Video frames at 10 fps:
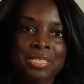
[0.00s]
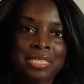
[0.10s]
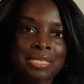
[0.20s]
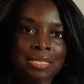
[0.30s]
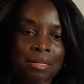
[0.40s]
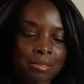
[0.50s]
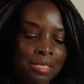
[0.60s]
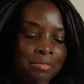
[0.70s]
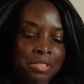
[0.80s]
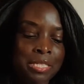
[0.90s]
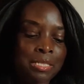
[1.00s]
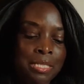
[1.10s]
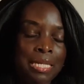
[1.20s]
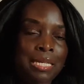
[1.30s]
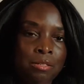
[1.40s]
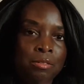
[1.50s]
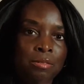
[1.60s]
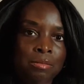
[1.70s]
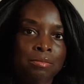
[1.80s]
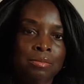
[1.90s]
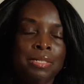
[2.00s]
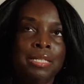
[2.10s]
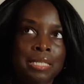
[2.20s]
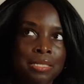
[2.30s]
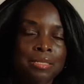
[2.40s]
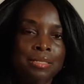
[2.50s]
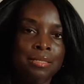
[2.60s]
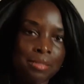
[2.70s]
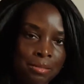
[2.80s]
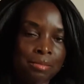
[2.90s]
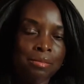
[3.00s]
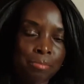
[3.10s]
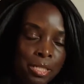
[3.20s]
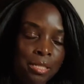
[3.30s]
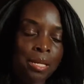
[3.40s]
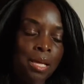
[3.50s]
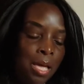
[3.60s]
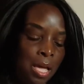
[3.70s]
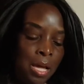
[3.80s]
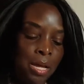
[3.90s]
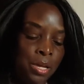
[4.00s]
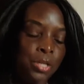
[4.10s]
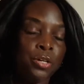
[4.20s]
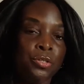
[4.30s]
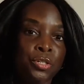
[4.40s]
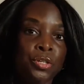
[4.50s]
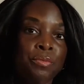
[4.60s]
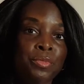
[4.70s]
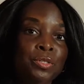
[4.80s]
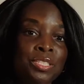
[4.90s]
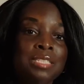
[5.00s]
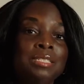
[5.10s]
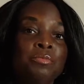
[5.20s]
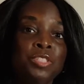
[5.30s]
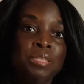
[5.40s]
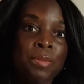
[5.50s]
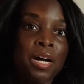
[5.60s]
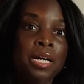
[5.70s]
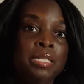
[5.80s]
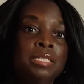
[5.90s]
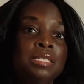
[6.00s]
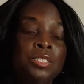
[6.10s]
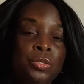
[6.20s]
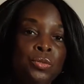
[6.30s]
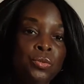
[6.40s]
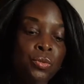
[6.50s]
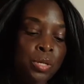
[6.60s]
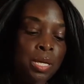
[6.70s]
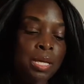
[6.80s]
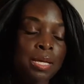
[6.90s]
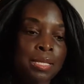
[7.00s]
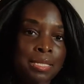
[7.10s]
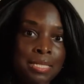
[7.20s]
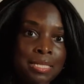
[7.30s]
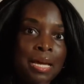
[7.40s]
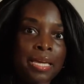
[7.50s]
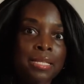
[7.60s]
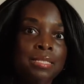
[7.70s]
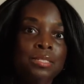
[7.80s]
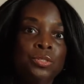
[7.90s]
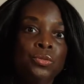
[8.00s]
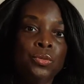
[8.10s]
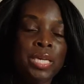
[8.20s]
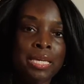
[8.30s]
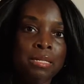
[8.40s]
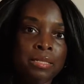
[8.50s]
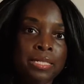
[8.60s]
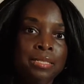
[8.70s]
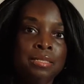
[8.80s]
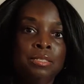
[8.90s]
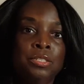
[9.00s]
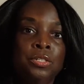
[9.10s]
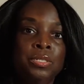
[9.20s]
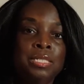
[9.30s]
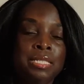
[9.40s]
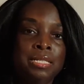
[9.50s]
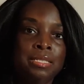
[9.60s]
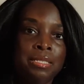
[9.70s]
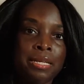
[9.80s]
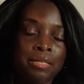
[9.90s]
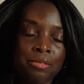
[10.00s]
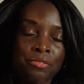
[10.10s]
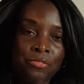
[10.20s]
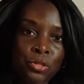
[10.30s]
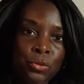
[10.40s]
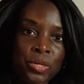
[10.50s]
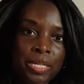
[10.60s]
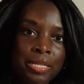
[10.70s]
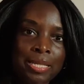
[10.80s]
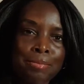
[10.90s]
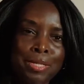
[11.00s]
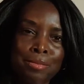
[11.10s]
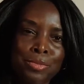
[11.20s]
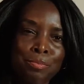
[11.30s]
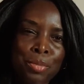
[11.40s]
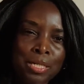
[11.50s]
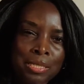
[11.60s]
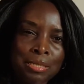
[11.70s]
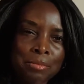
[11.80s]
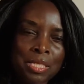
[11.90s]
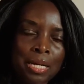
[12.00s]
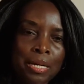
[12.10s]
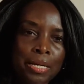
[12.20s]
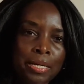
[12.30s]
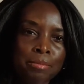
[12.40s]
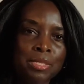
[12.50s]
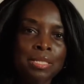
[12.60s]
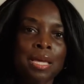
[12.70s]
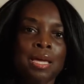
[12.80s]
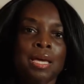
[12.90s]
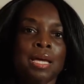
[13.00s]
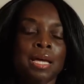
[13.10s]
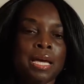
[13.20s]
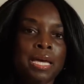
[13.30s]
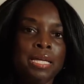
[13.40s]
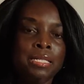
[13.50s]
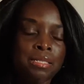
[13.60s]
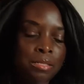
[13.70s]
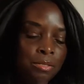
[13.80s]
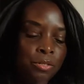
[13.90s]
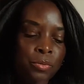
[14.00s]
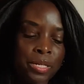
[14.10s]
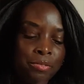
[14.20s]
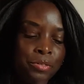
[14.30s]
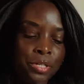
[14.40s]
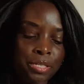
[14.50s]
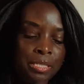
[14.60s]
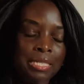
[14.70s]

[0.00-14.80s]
T cells and everything to heal. I think it's T cells, but you know, your immune system responds to the site to heal it. You know, it sends the fluid that becomes pus sometimes, and you know, whatever else.